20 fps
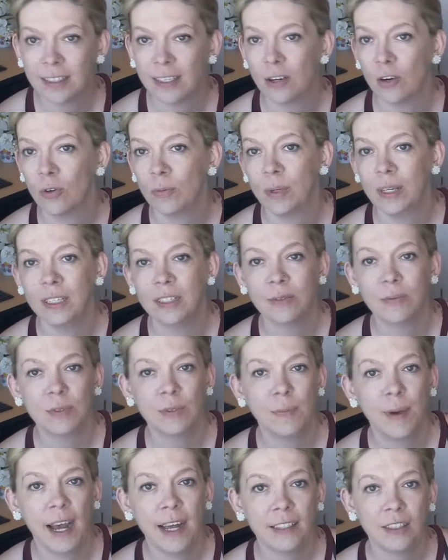There will be some
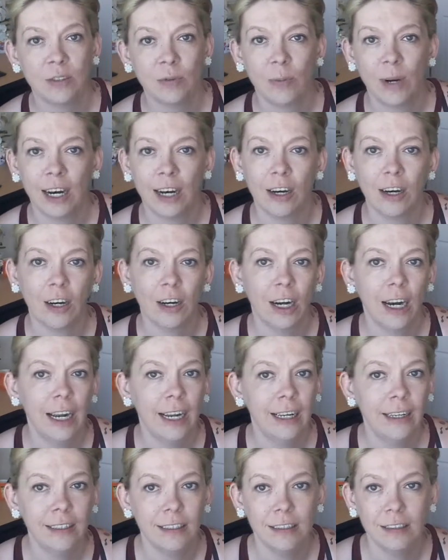spots where
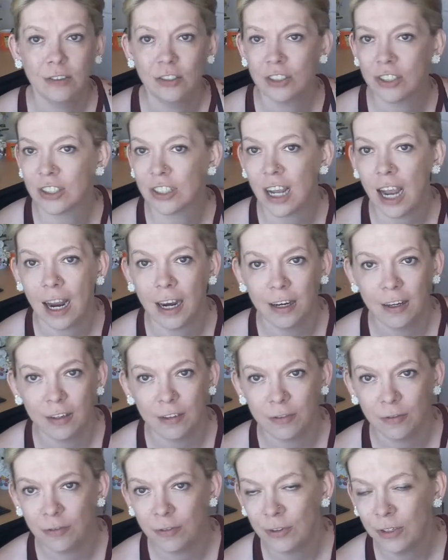it just kind
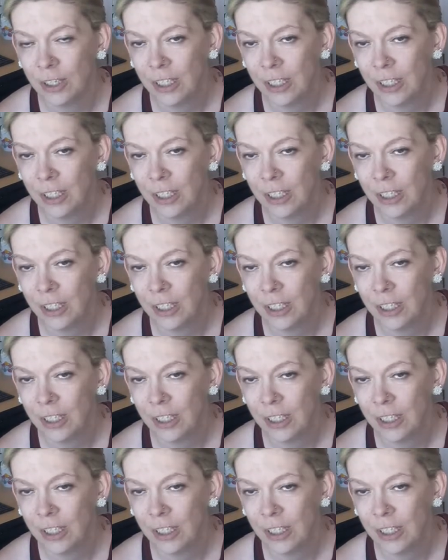of,